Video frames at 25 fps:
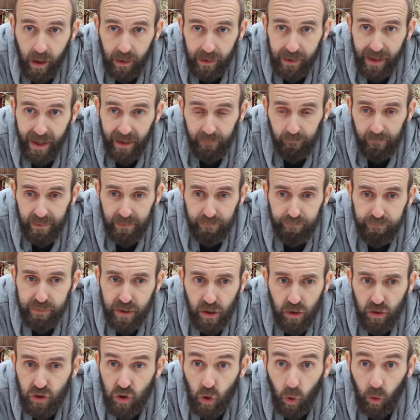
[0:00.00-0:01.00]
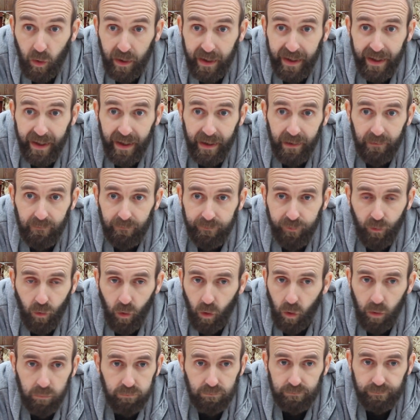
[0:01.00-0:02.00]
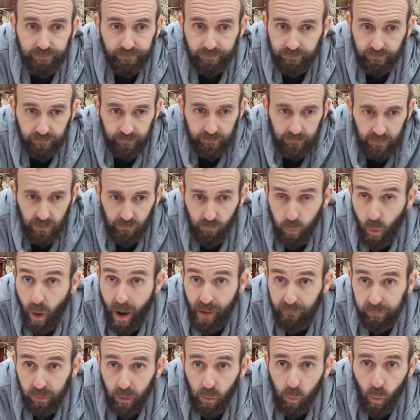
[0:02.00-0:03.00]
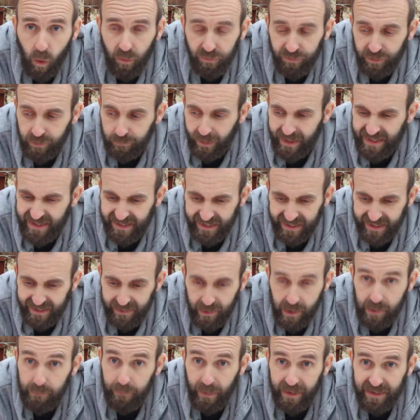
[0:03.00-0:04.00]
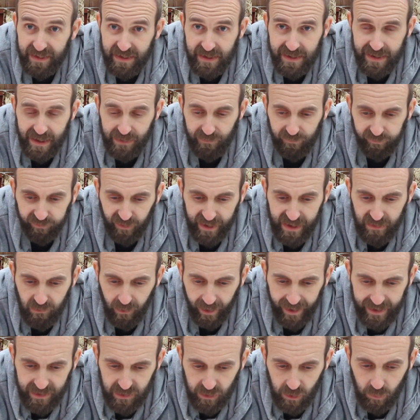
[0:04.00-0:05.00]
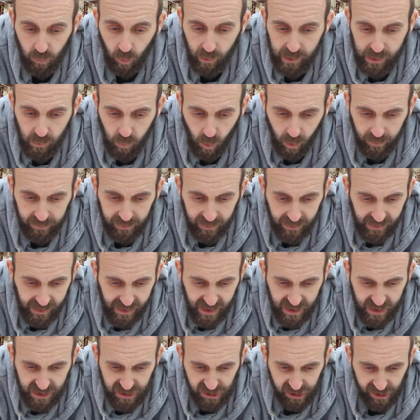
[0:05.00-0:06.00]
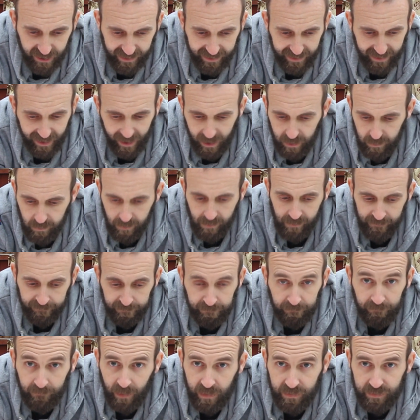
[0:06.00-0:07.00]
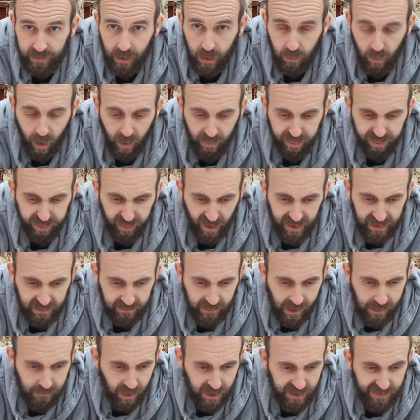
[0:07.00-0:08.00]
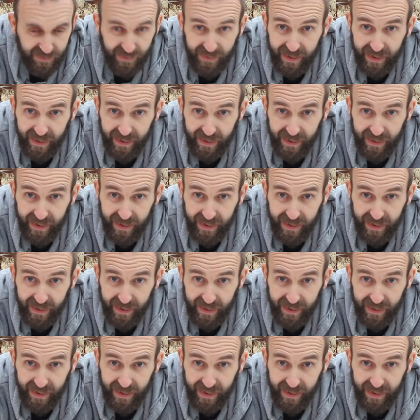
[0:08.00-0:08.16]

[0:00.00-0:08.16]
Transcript: letting me use your kit for whatever I wanted. Basically, he basically said free reign, do what you want, check it out. So I thank you very much